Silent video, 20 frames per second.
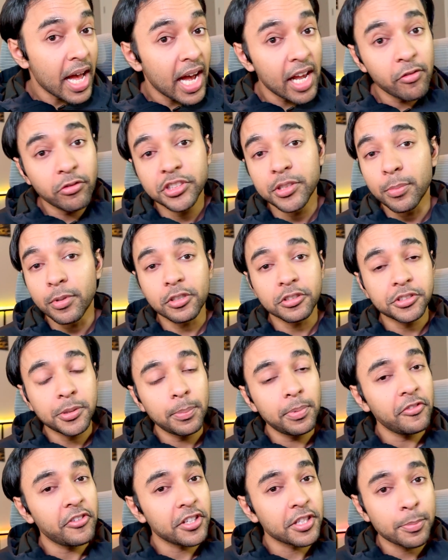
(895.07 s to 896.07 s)
I was able to
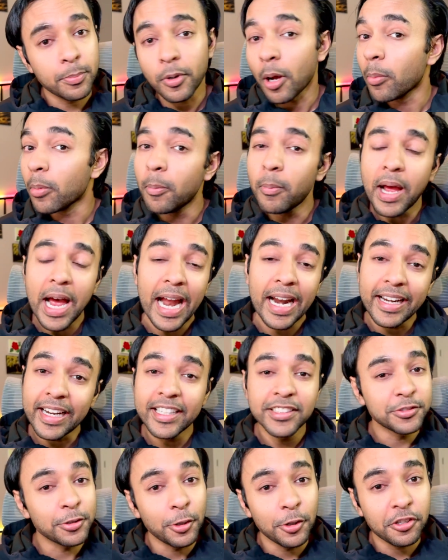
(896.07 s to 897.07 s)
simplify the problem and
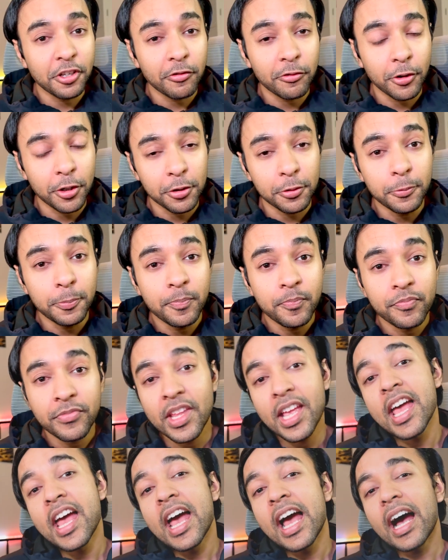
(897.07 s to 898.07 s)
its solution for you.
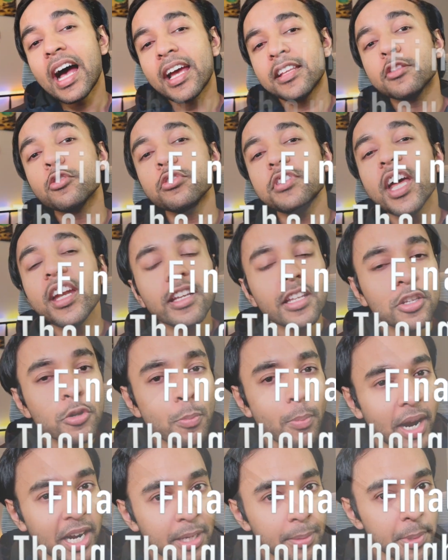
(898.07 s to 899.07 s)
I know that you
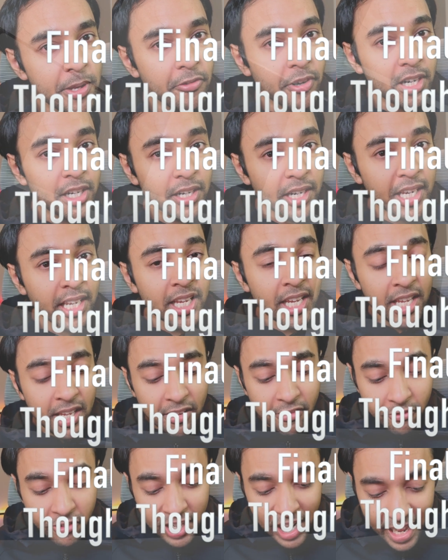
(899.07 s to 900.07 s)
might be wondering,
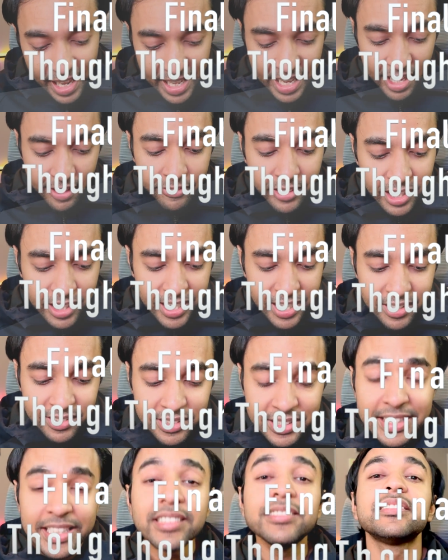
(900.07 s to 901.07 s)
will I ever get
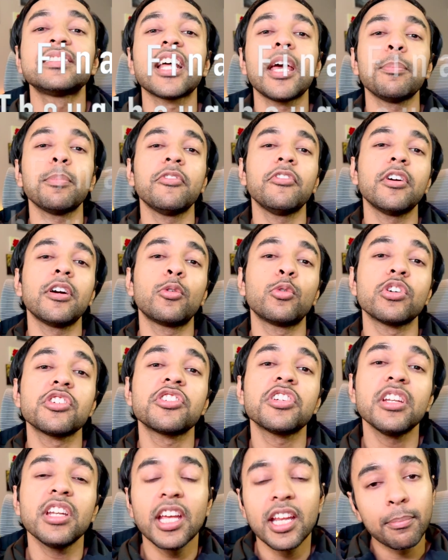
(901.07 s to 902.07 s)
this type of a
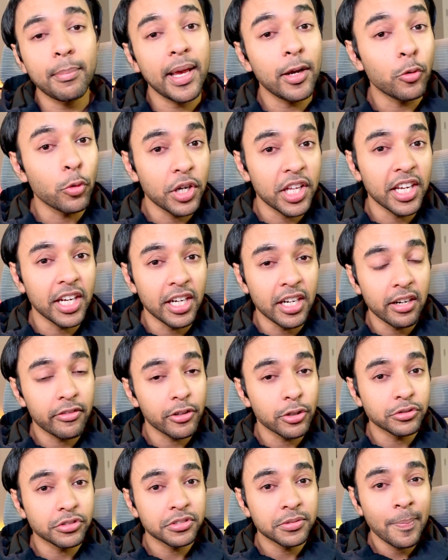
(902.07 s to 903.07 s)
question in my coding
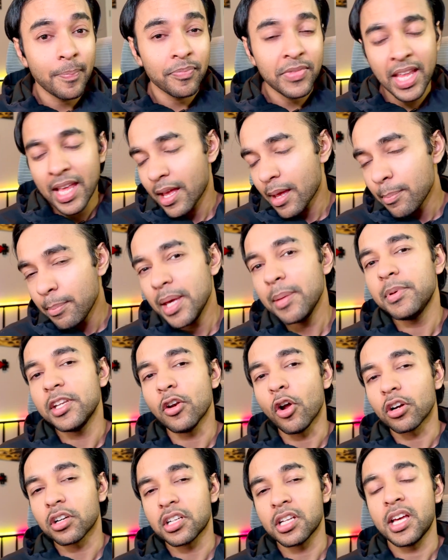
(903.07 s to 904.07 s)
interviews? Maybe
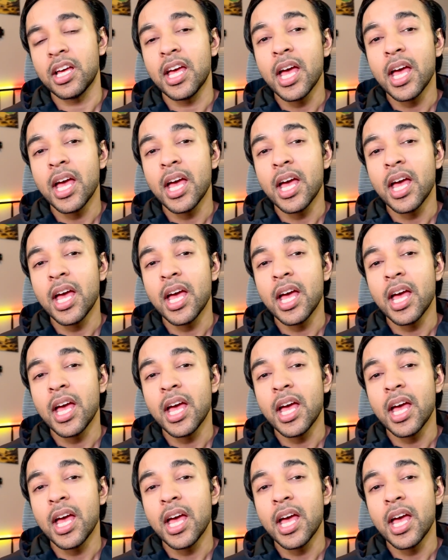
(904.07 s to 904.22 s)
not,